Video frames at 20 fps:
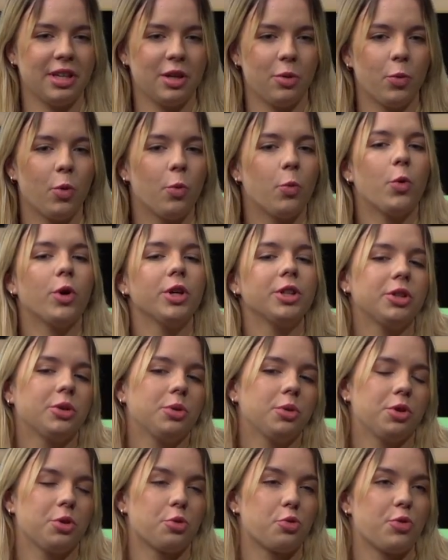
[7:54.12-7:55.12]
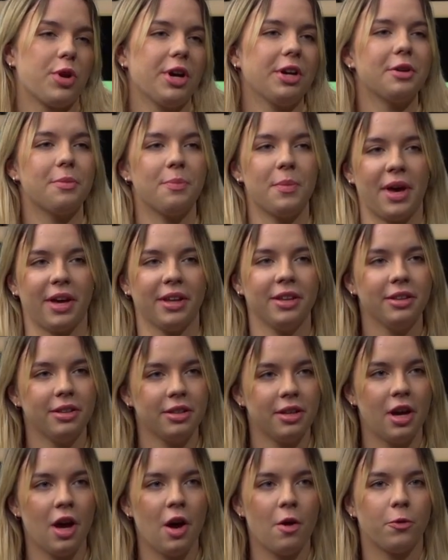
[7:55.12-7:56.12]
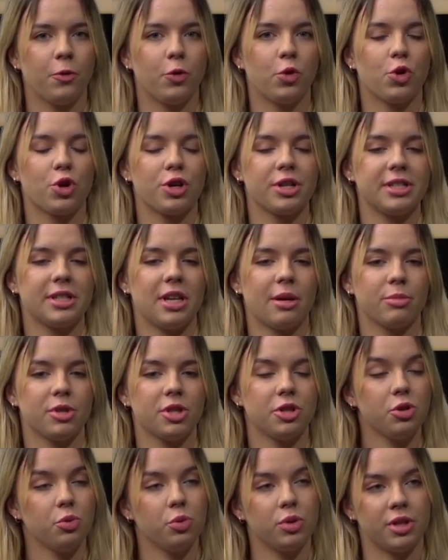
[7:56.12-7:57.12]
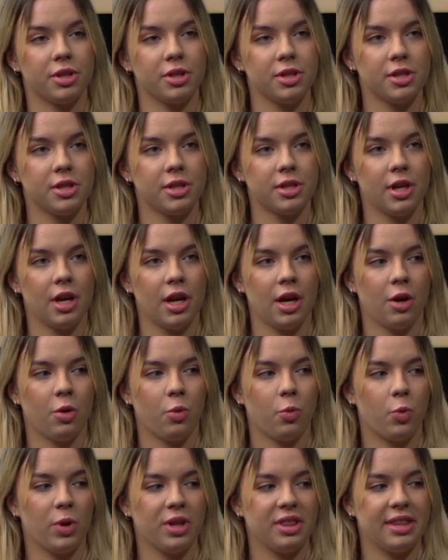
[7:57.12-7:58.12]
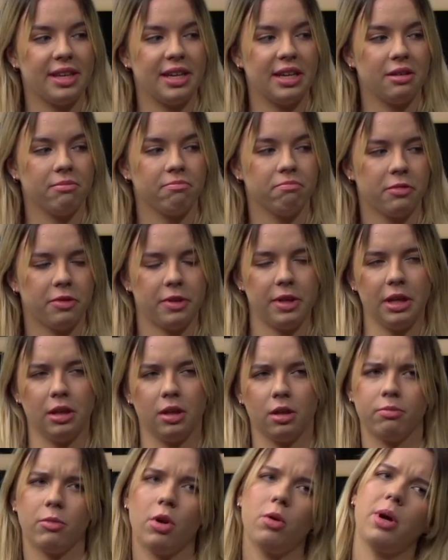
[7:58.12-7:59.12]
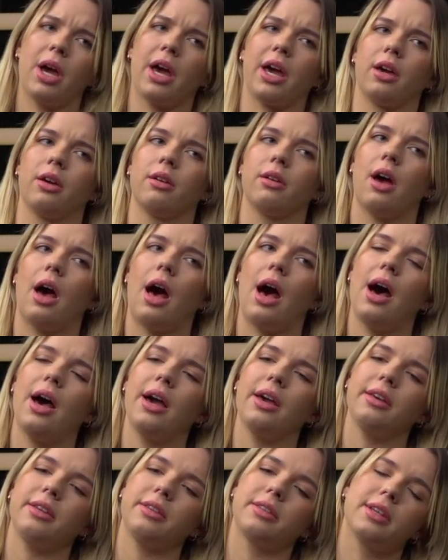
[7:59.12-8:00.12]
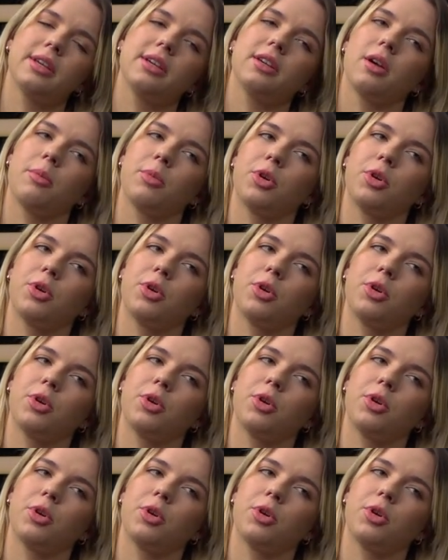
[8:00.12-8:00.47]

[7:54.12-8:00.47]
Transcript: what could you recommend for some students when they think, okay, I think I'm